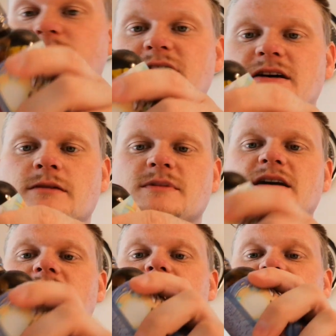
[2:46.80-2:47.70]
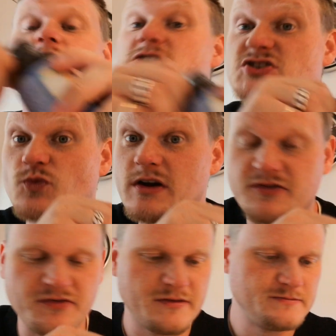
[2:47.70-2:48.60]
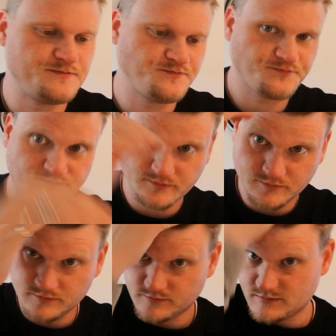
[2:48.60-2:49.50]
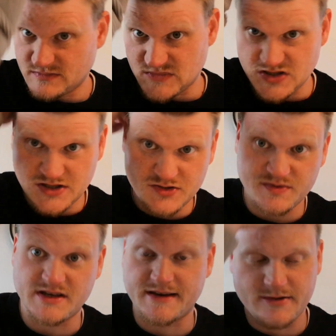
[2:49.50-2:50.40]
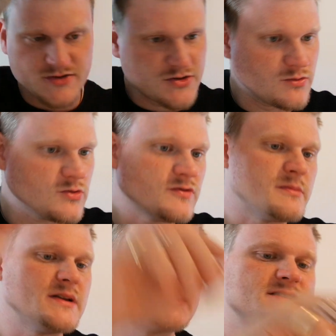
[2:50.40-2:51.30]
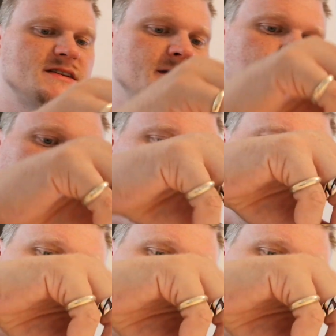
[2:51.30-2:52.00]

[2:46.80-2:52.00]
open it up and get our first whiff. Excuse me, the hair is all over the place today.